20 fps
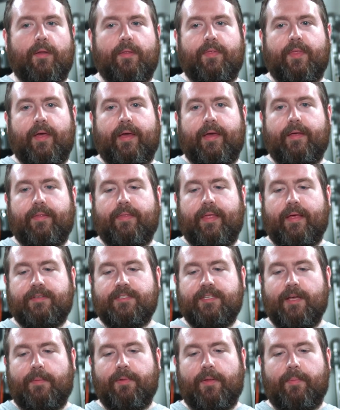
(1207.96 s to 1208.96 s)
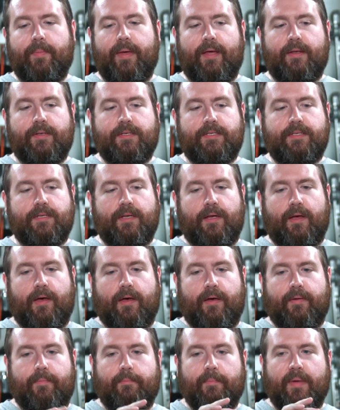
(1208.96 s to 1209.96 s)
they, they supplement
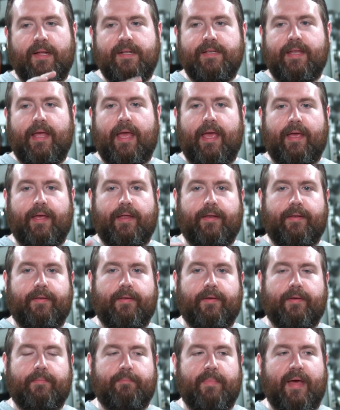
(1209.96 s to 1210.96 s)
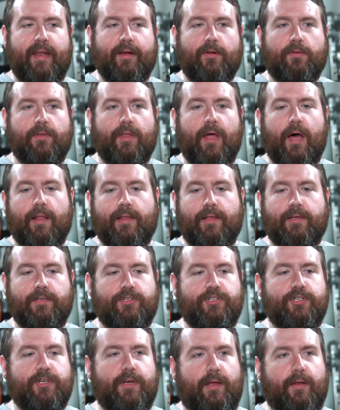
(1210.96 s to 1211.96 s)
uh, mundane medical
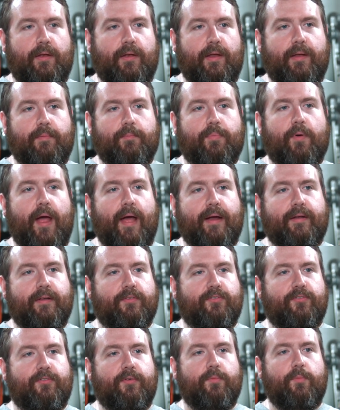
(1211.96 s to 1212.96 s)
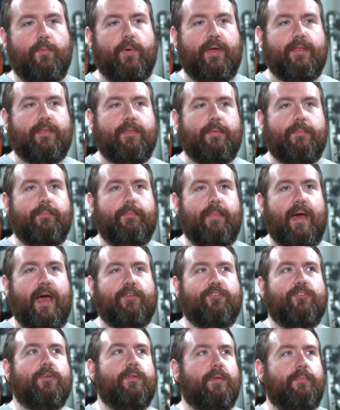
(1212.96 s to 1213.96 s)
knowledge and, and practice with magical